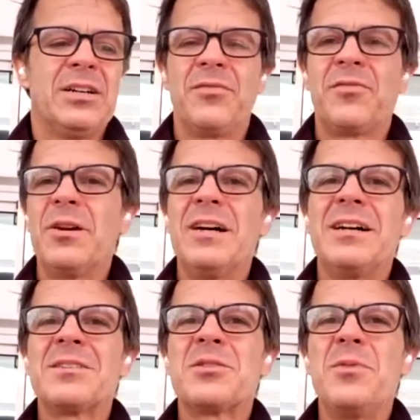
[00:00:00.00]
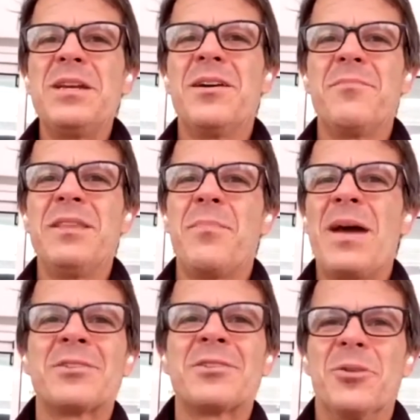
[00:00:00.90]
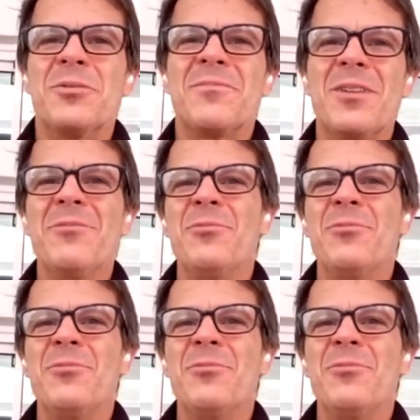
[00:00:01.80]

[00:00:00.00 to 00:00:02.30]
For us, we come in the back door, right?